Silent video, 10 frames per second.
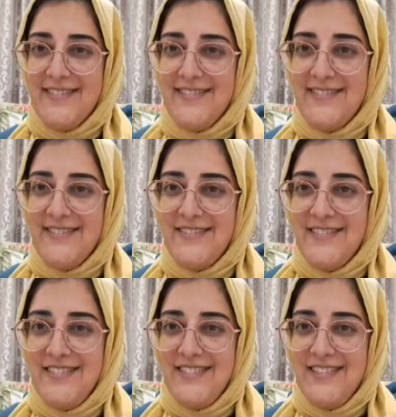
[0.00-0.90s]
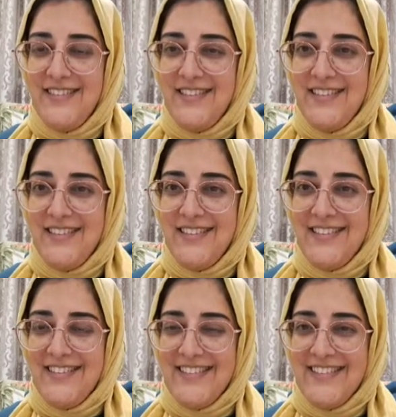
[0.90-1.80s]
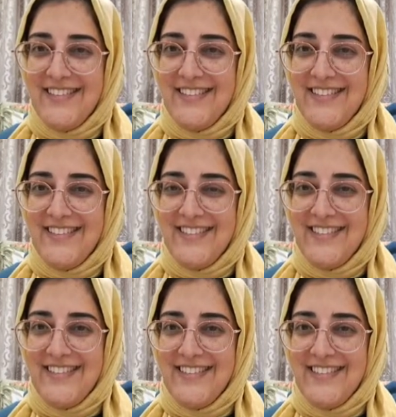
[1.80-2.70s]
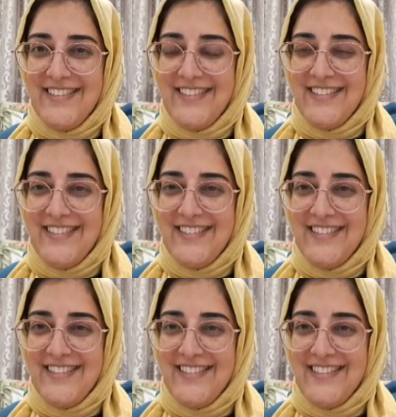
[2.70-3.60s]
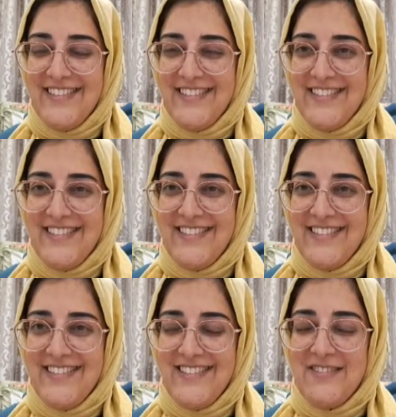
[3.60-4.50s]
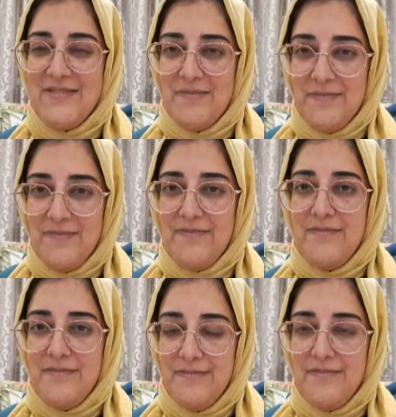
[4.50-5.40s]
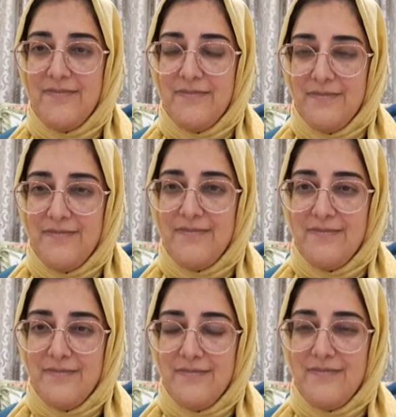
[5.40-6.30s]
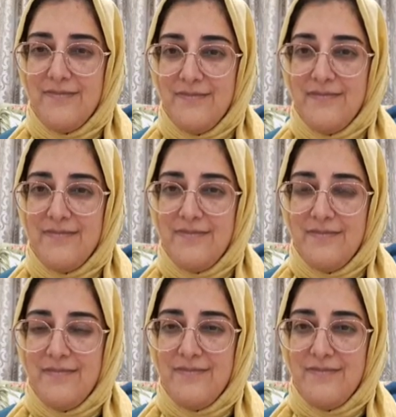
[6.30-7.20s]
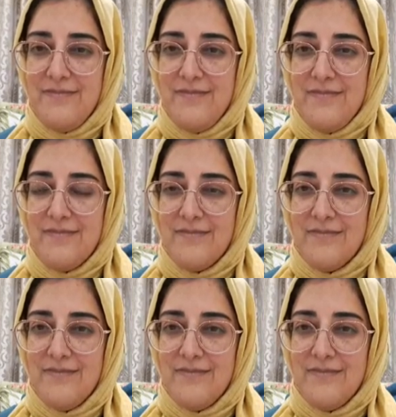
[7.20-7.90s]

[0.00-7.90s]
[no speech]